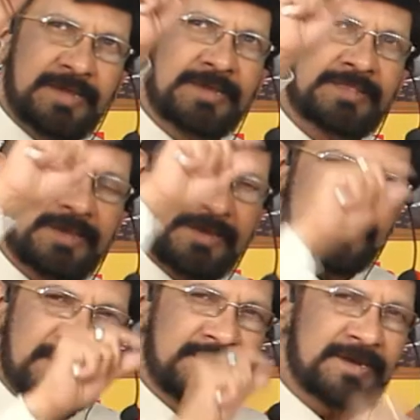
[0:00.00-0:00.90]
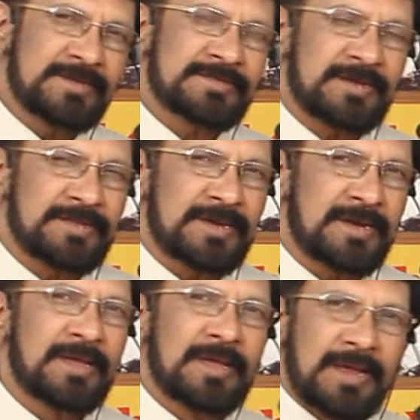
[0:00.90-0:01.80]
is there, side headings are there.
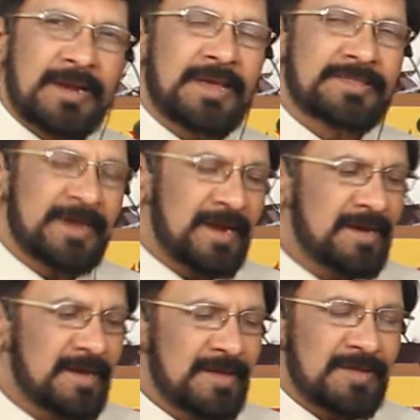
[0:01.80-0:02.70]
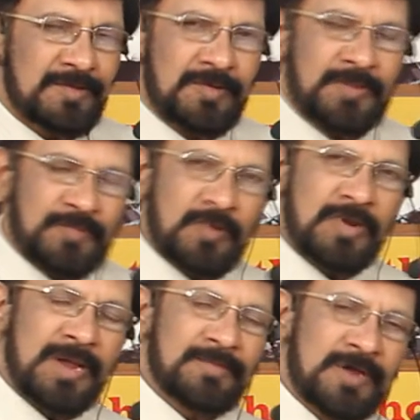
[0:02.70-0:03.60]
Like that, your
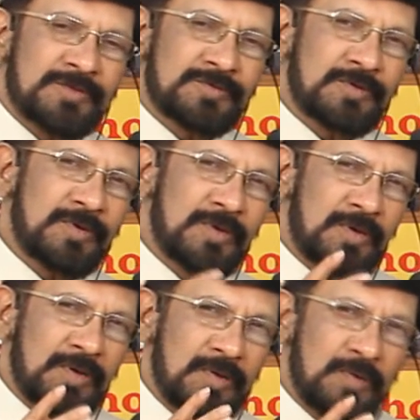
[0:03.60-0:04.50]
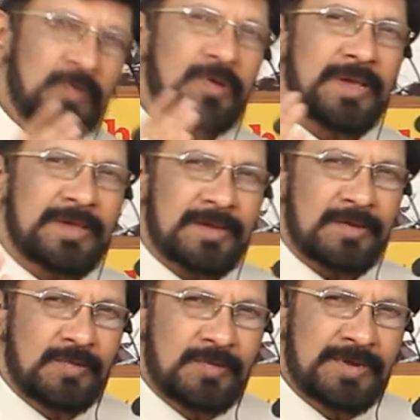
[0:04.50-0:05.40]
program also look like a
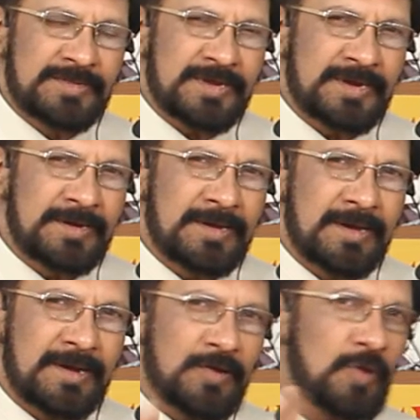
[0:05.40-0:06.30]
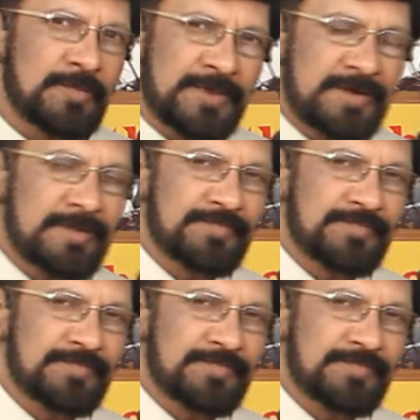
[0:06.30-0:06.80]
good designed document.